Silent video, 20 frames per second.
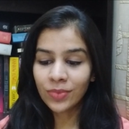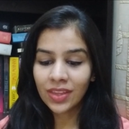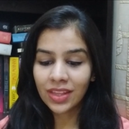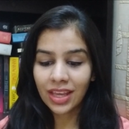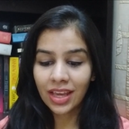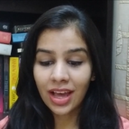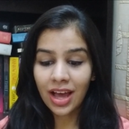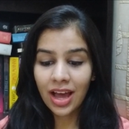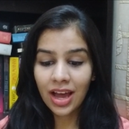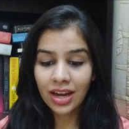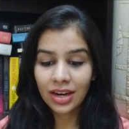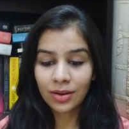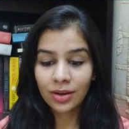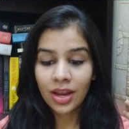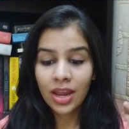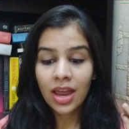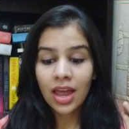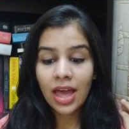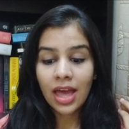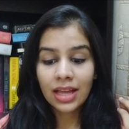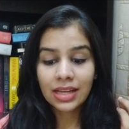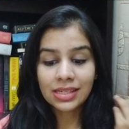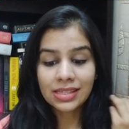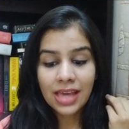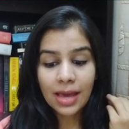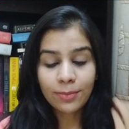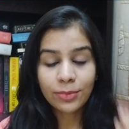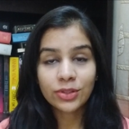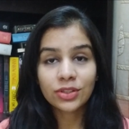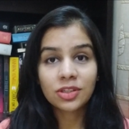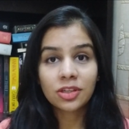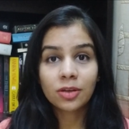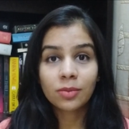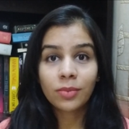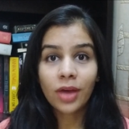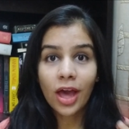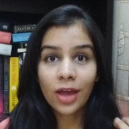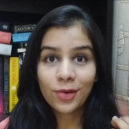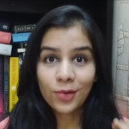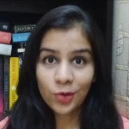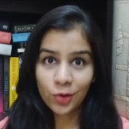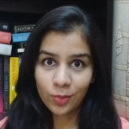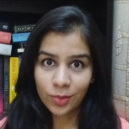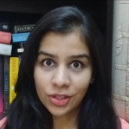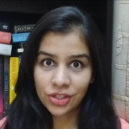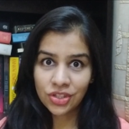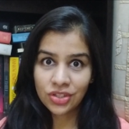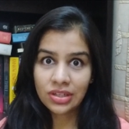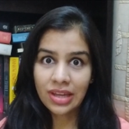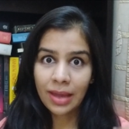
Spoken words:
They are Debatum and Urbish.